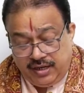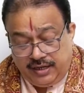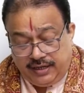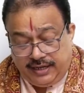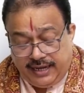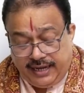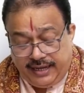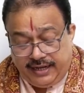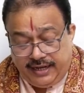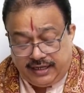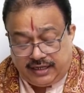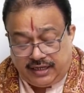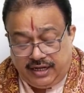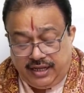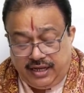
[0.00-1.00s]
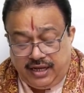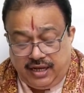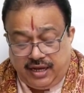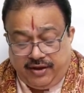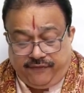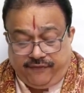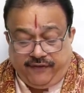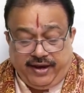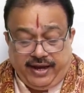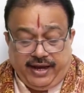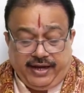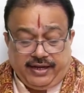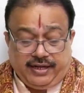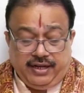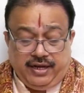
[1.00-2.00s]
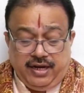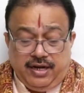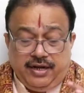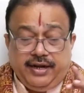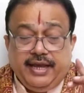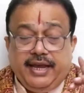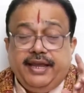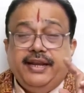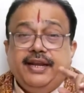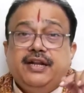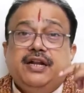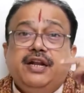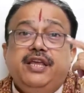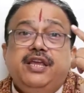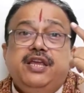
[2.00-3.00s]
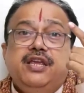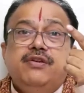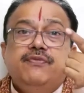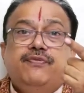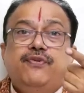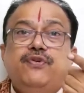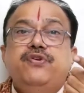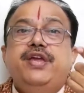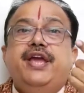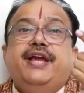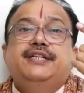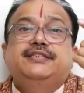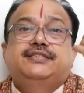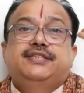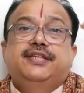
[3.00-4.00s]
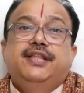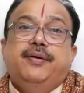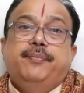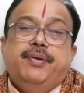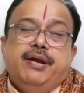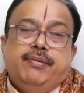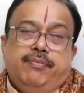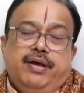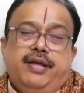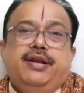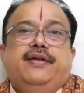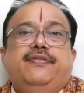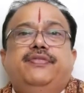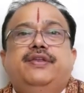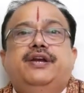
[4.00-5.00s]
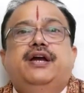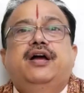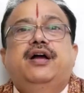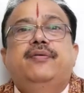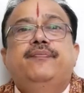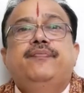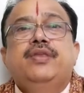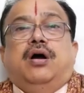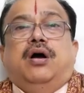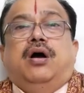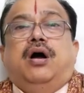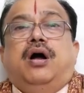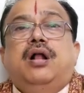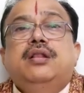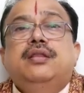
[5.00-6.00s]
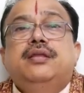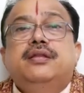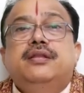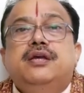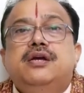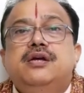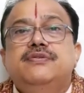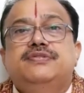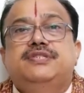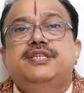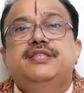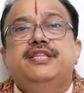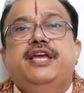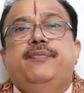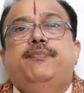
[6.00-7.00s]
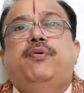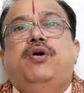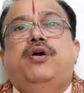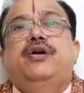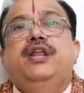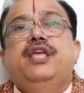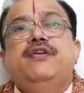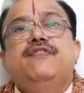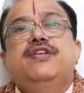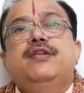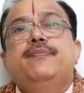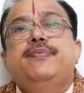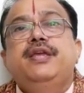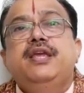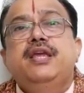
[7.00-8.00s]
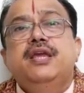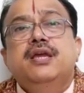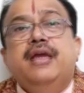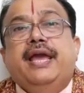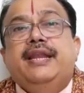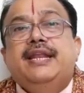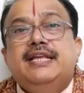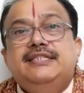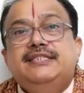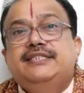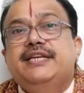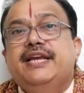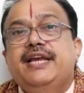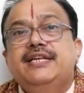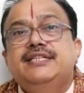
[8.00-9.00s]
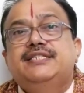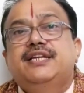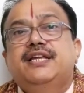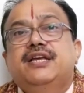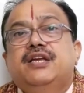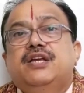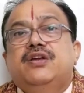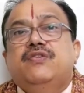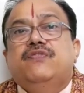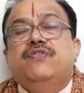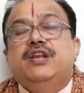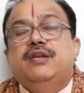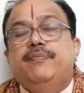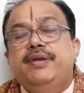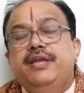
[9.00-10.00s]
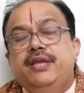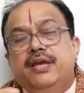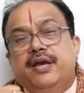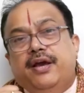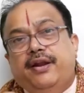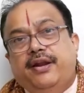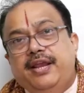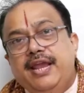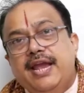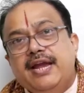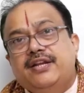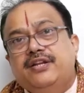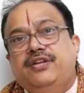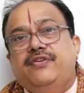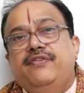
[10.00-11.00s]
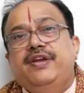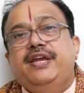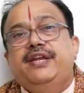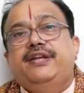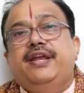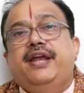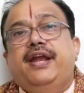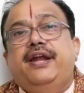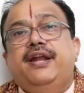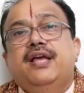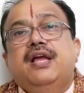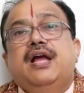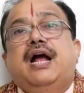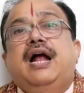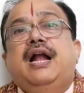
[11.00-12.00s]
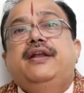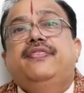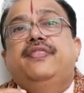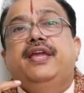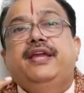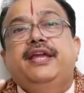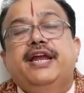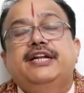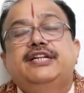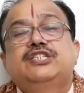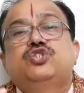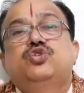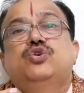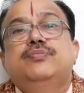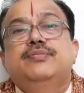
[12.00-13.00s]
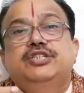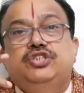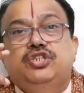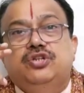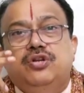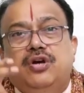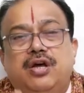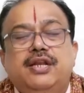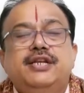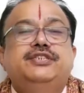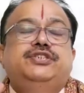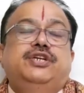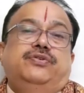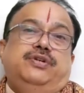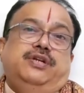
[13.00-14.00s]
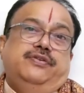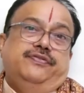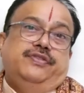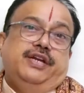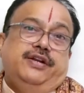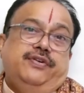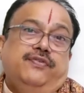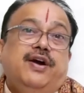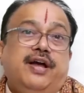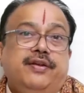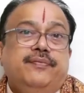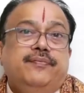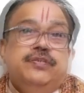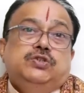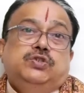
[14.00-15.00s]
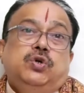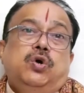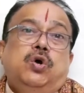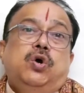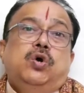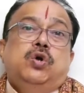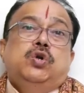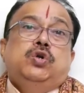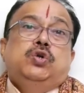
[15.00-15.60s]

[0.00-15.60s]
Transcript: directly influence the Brahmarandra, all the nerves in their body will be energized, will be reactivated, and they get so much knowledge out of that one. So